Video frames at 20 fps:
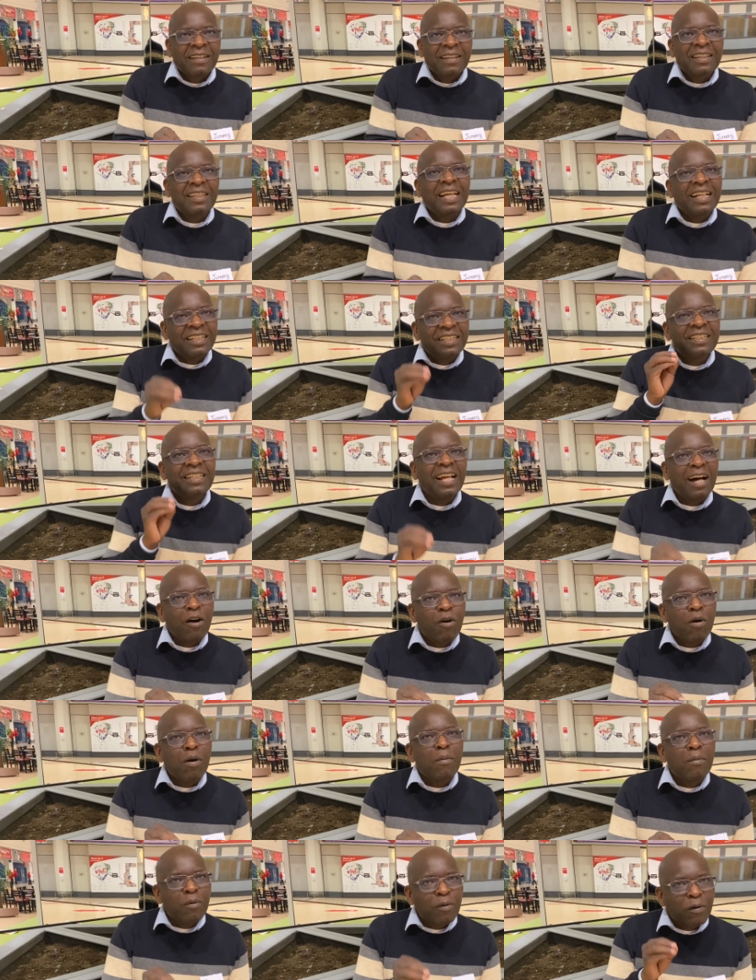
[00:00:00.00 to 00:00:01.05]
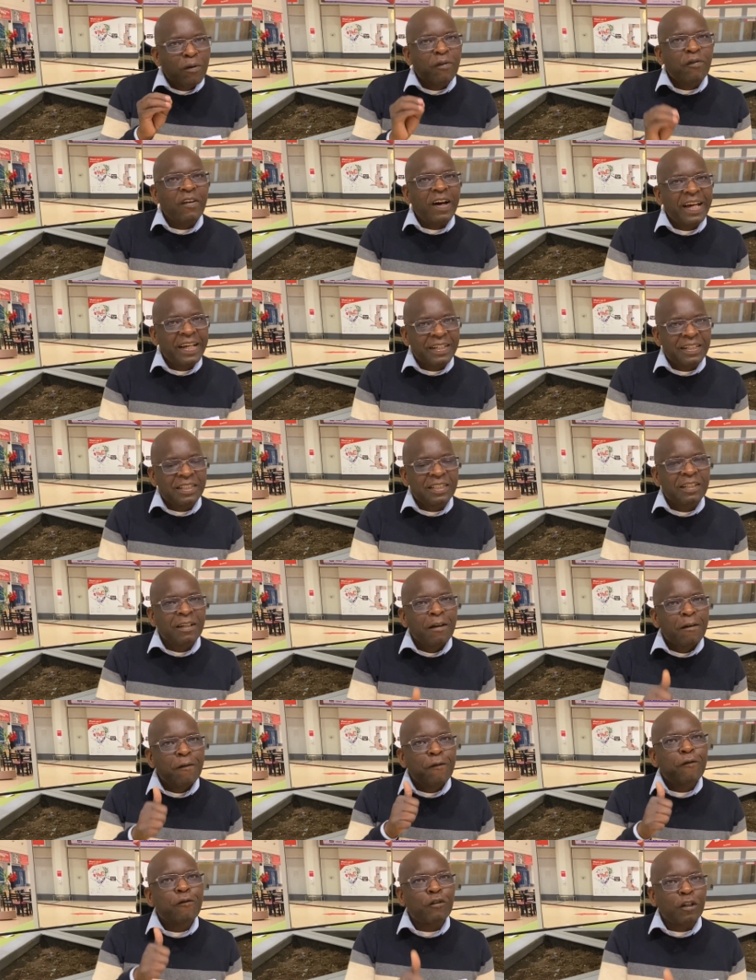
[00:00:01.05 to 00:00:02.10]
that Naomi will find
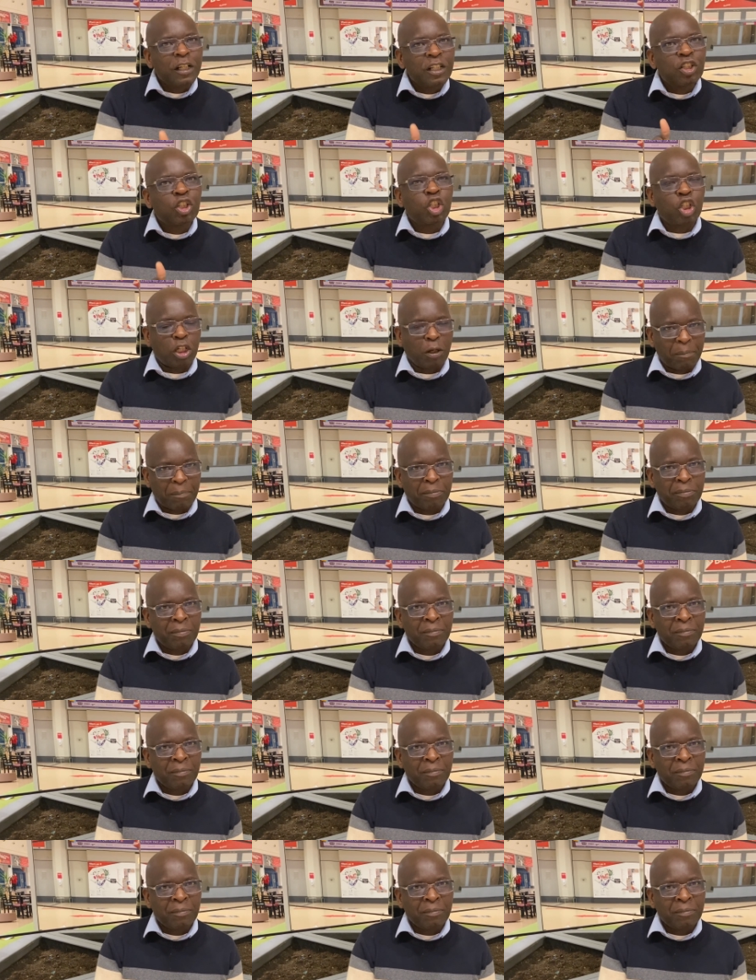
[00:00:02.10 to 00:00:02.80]
friendship,